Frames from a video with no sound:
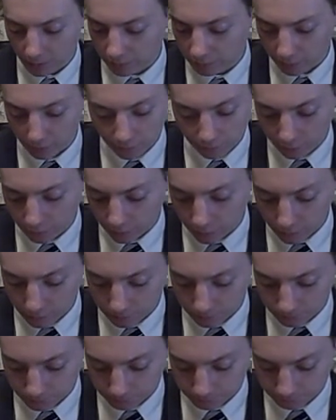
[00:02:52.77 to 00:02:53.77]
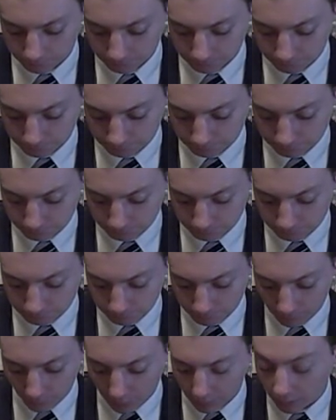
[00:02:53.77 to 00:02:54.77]
It doesn't work.
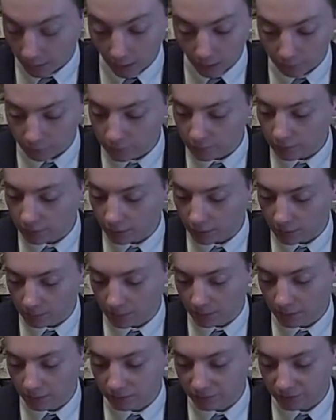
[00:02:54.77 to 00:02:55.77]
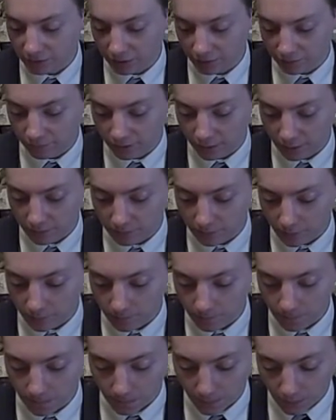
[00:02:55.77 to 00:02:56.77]
I can't read it. I apologize for that, but
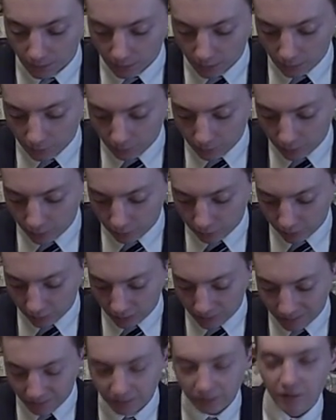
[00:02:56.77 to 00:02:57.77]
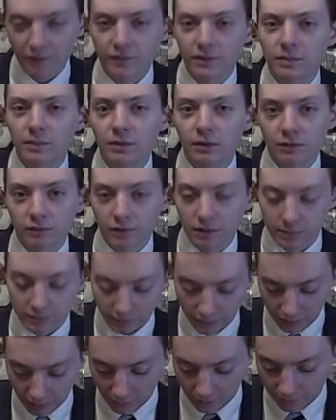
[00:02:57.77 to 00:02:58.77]
we know it's got about 70 milligrams
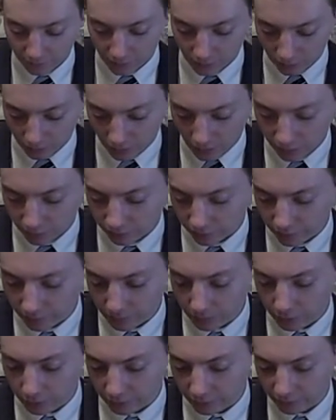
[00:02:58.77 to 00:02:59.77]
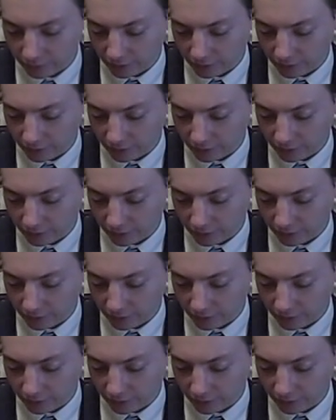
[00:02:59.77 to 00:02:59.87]
of caffeine, and that's what's important.